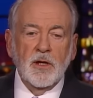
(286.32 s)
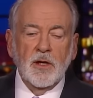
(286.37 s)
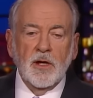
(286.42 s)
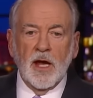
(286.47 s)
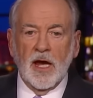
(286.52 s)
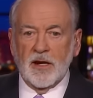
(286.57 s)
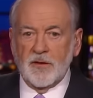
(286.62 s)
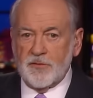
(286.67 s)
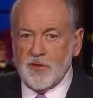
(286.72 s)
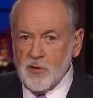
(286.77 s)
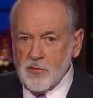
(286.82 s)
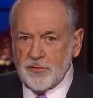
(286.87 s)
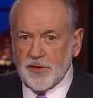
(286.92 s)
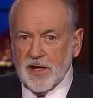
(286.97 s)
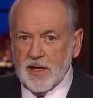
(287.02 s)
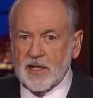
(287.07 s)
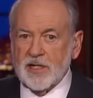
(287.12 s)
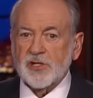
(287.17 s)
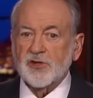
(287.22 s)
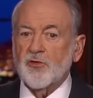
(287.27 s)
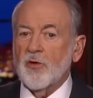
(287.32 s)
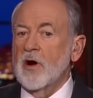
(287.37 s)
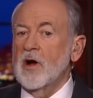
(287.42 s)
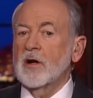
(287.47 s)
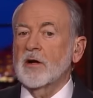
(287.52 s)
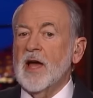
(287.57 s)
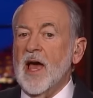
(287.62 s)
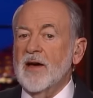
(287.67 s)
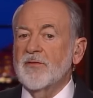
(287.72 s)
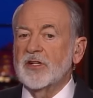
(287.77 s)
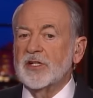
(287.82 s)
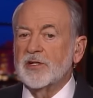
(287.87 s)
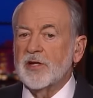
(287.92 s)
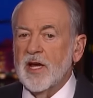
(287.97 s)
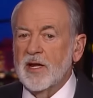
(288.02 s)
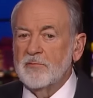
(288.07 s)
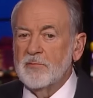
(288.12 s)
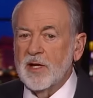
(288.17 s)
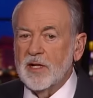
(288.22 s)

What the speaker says: And if you think it's wrong having 10